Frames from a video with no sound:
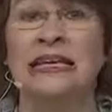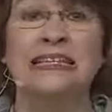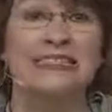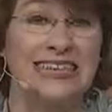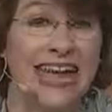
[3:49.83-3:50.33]

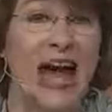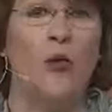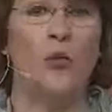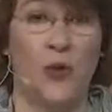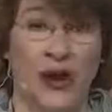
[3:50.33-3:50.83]
See
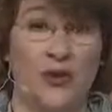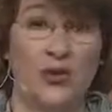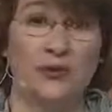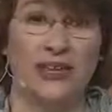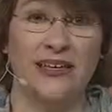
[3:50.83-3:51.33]
how where
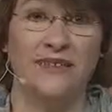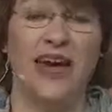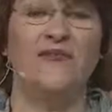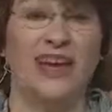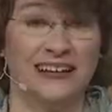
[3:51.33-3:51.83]
you live
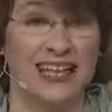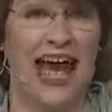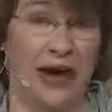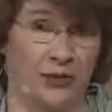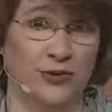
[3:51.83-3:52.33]
affects
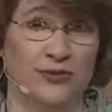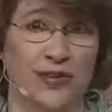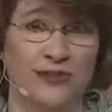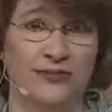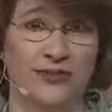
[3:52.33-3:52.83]
how you
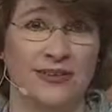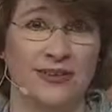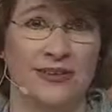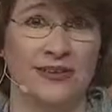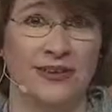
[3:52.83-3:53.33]
live?
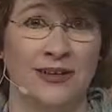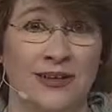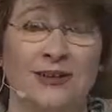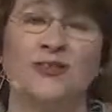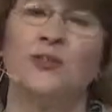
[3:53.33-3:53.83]

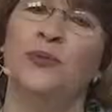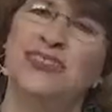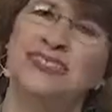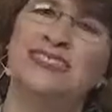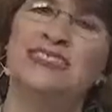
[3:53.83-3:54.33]
So
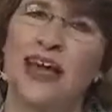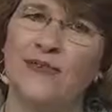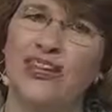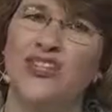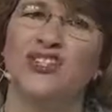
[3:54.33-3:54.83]
what is the
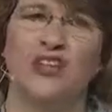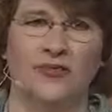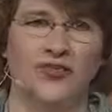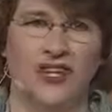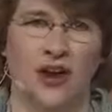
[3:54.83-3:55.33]
definition
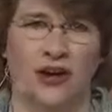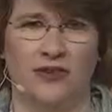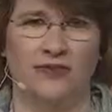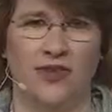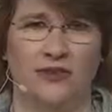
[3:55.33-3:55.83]
of
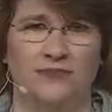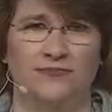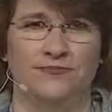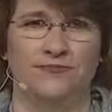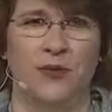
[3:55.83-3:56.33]
geography?
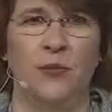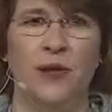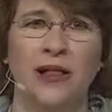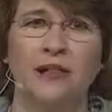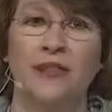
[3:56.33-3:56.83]

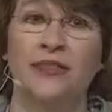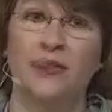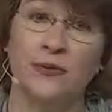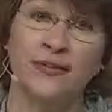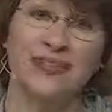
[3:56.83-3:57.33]
Well,
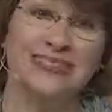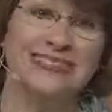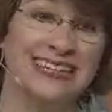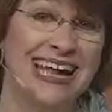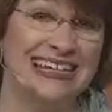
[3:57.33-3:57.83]
there really
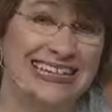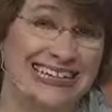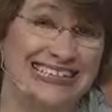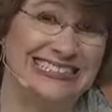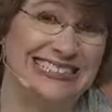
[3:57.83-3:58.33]
isn't an
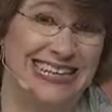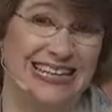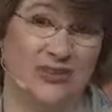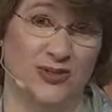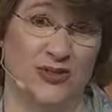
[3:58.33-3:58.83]
easy
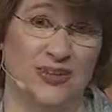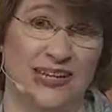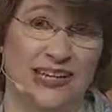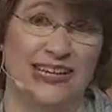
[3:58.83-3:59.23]
answer.